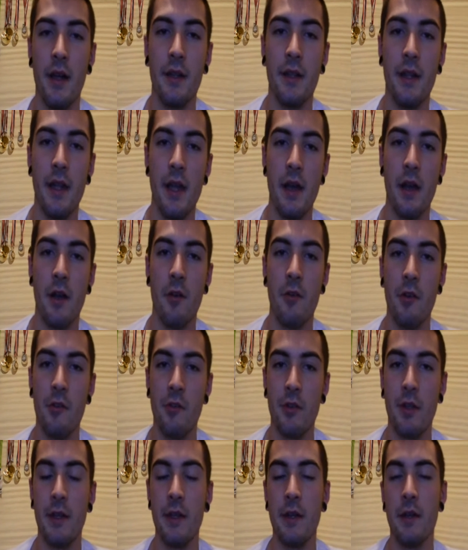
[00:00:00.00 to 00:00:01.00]
They are
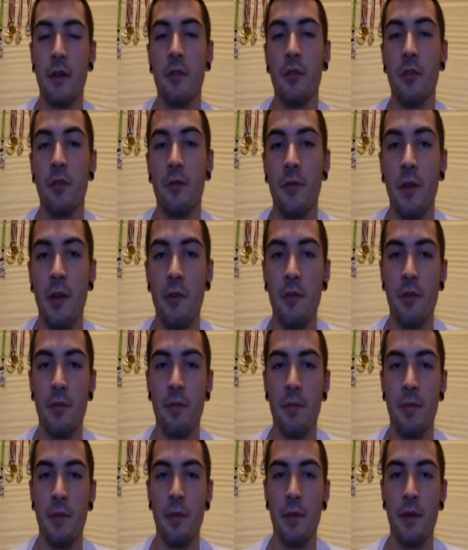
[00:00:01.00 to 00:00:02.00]
working on
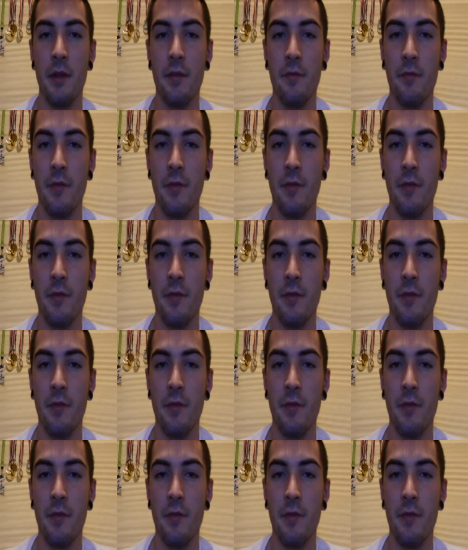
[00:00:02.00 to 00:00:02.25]
in